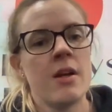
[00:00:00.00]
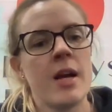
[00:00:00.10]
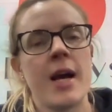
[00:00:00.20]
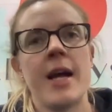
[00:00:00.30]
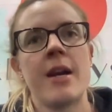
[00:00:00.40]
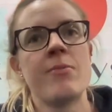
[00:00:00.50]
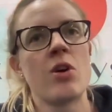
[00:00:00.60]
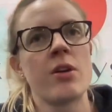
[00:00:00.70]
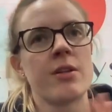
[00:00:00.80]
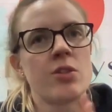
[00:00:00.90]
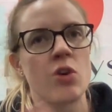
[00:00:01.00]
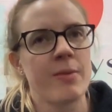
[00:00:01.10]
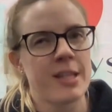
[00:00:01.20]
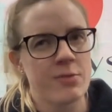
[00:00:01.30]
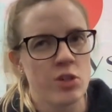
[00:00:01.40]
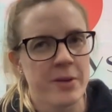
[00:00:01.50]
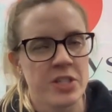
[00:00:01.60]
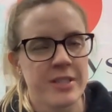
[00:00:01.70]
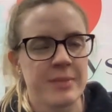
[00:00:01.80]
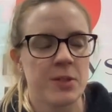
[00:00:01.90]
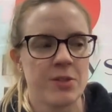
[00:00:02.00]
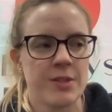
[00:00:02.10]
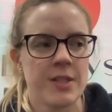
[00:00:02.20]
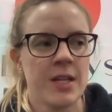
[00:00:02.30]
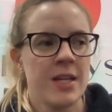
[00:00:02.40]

And I'm not going to talk about them too much in this because